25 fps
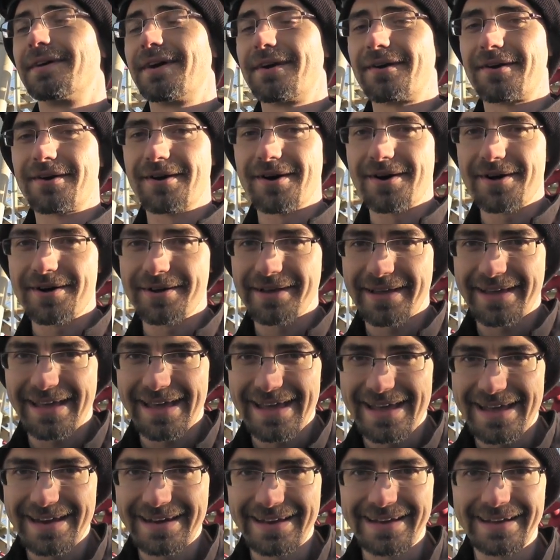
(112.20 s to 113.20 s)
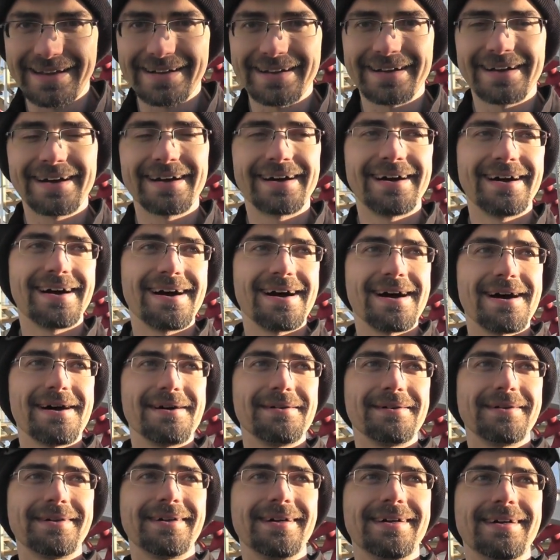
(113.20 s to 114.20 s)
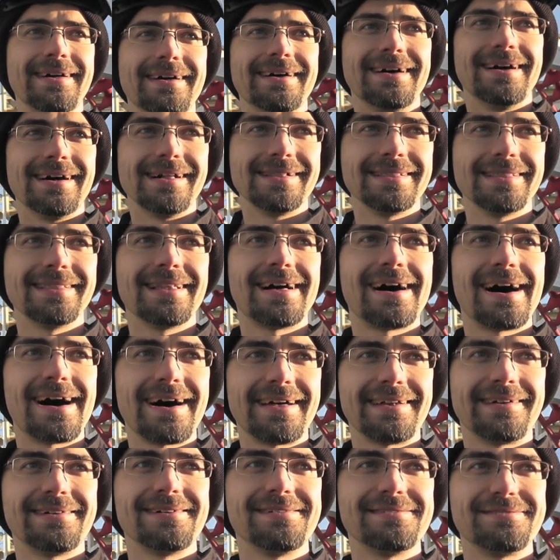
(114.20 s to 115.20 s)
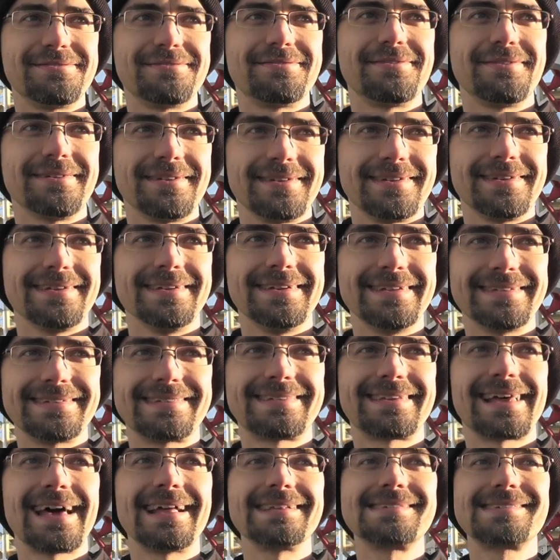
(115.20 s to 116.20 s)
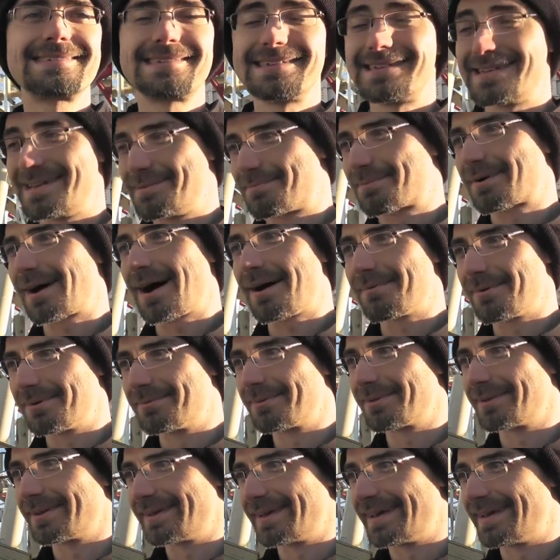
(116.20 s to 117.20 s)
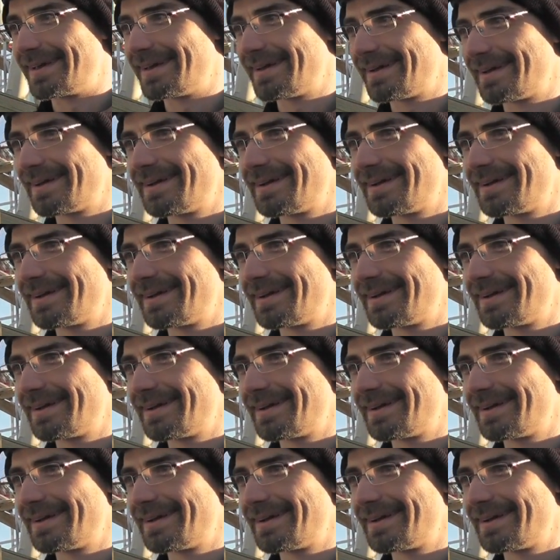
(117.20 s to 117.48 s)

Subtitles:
They're all gaining a lot of intensity, probably.